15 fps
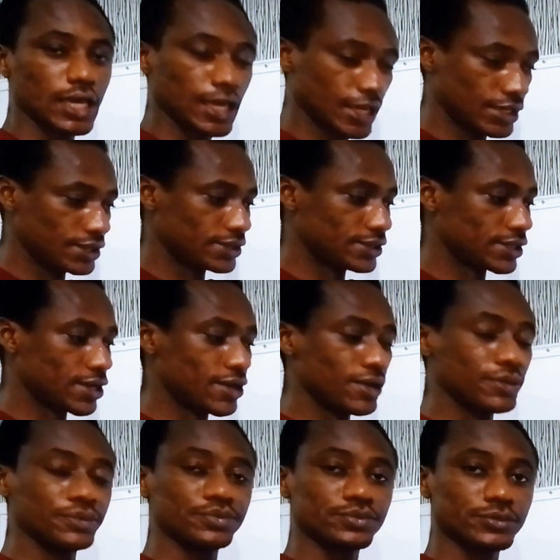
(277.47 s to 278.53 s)
is
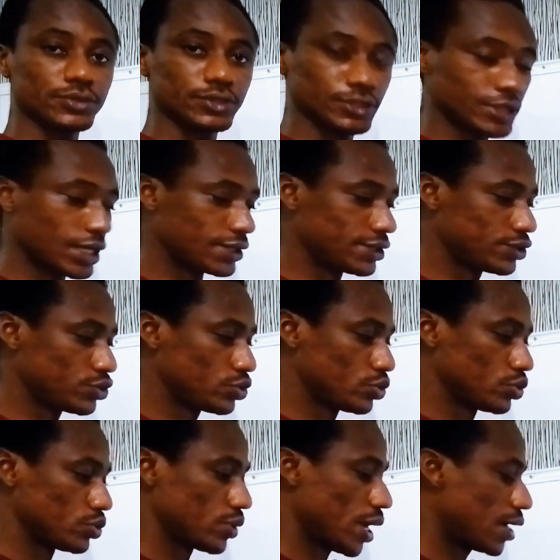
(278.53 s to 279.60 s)

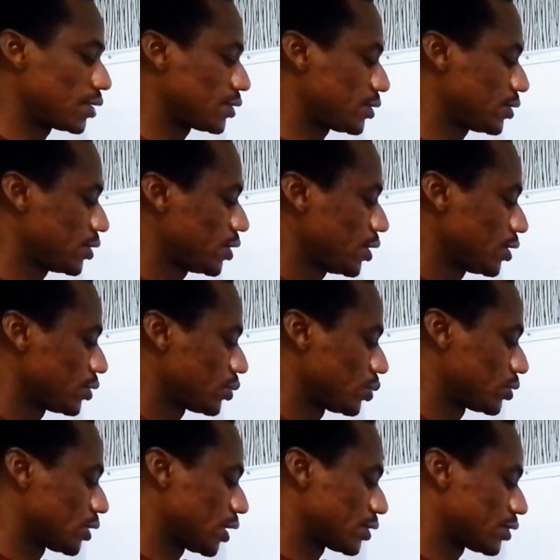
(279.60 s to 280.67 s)
32, right?
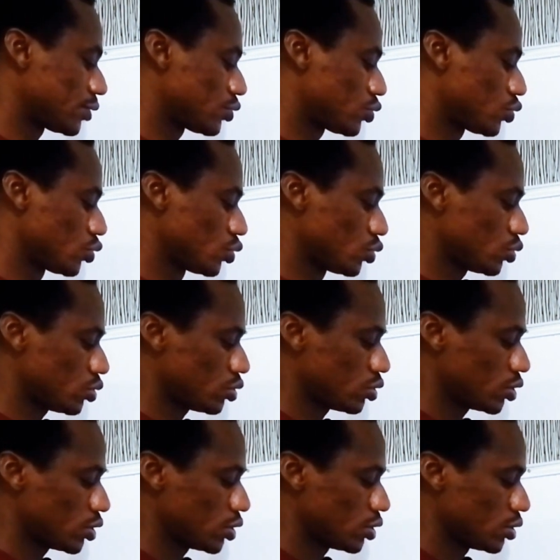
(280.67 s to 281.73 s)
So 32
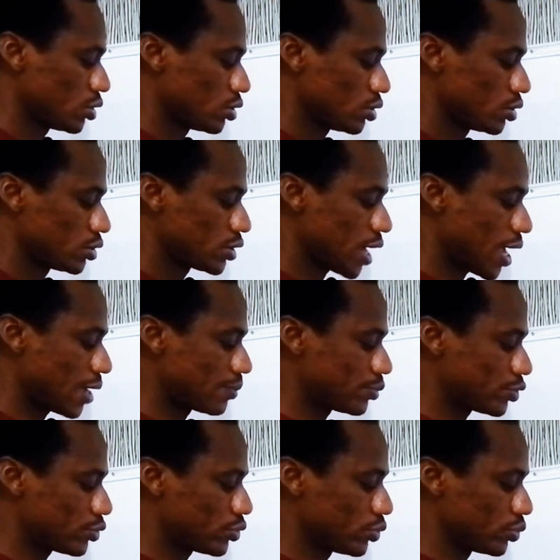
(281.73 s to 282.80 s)

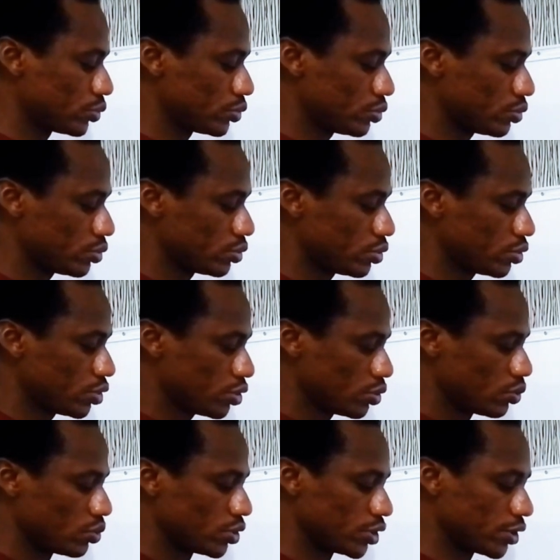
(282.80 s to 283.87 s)
times 2
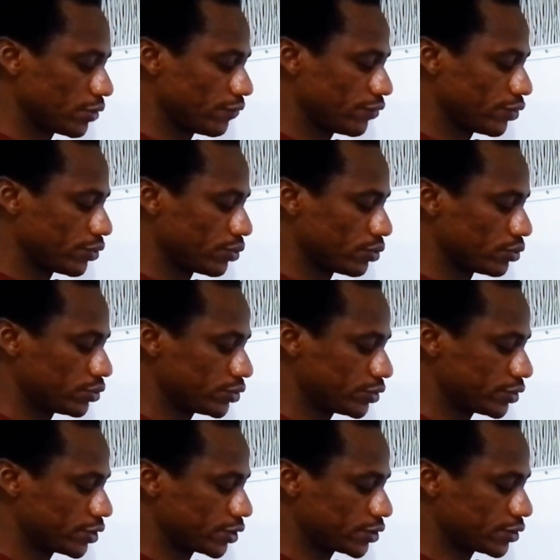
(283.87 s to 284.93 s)
will give you
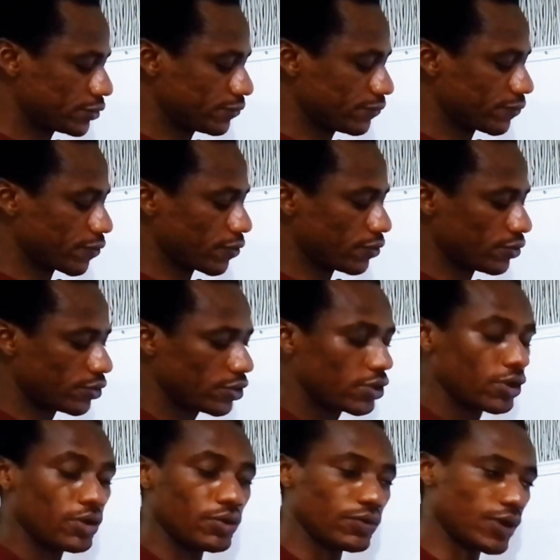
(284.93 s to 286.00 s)
64.
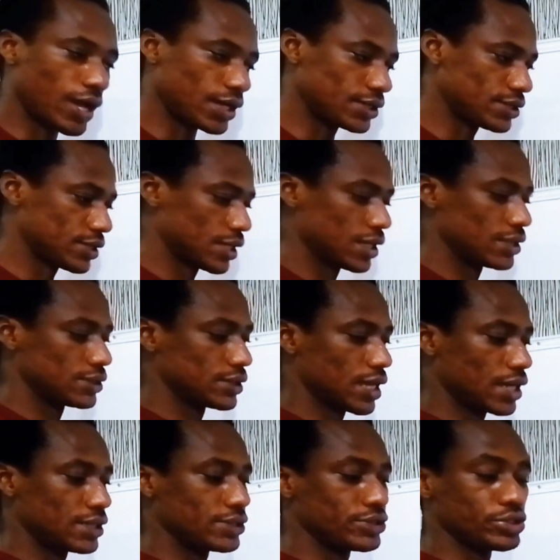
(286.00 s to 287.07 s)
Alright, and
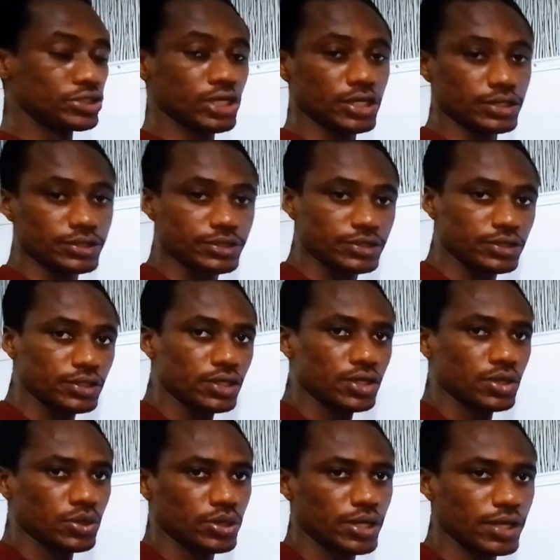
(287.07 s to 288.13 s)
that is checked.
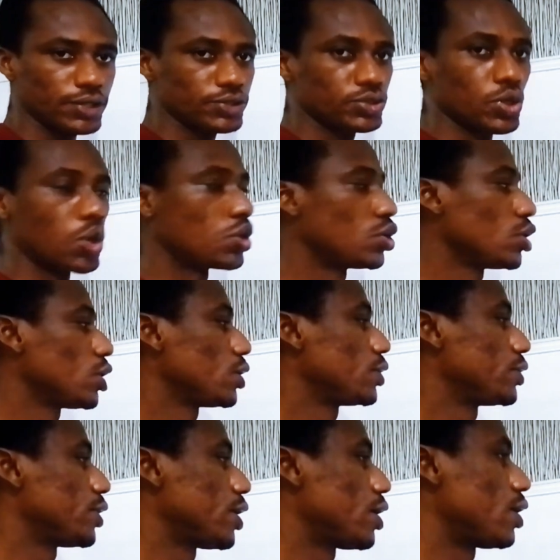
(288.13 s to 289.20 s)
Okay, so
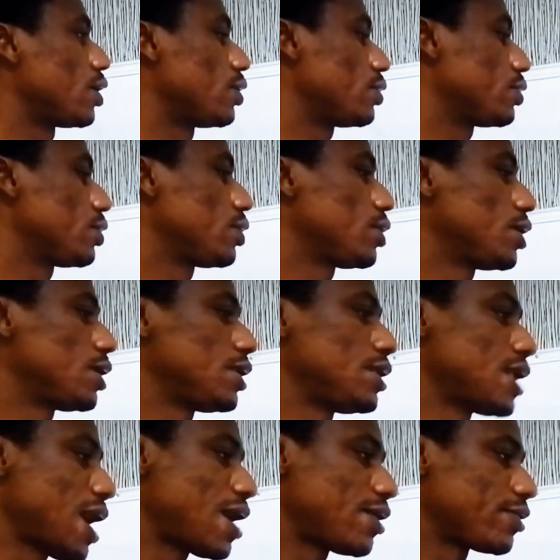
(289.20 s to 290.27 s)
the
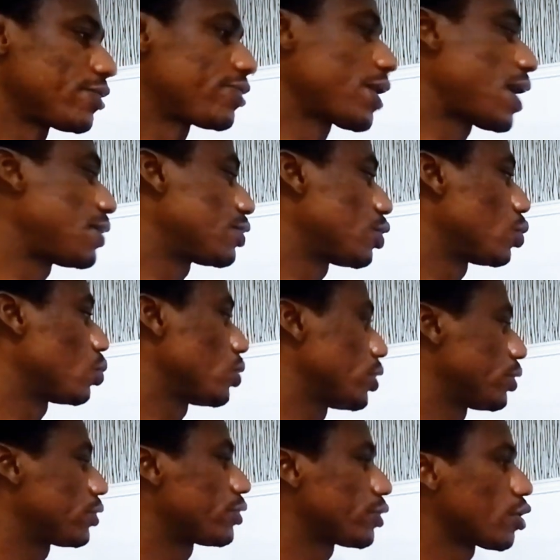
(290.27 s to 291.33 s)
length and the
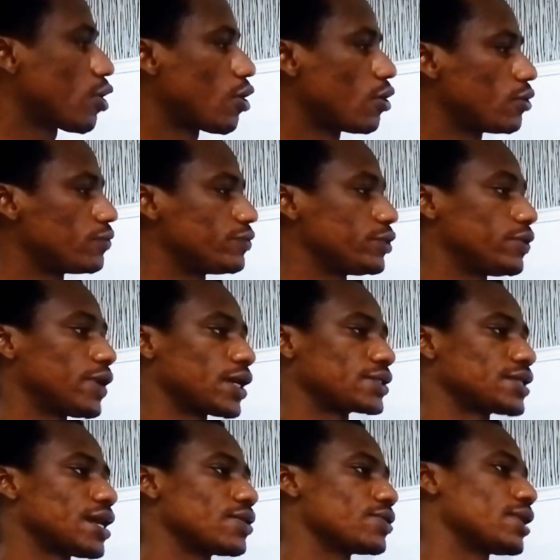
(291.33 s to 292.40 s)
width of the
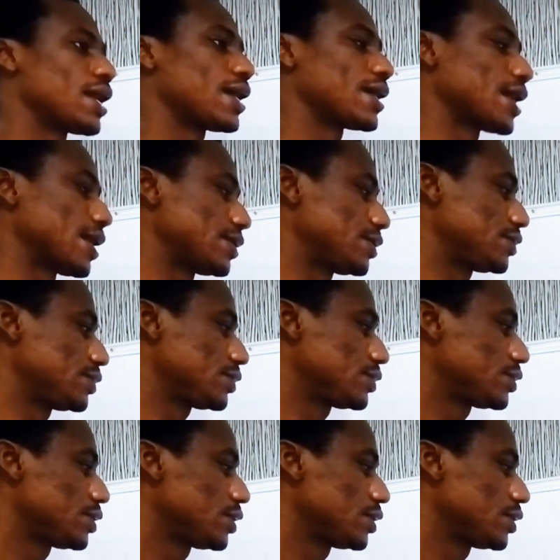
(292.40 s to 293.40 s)
rectangular garden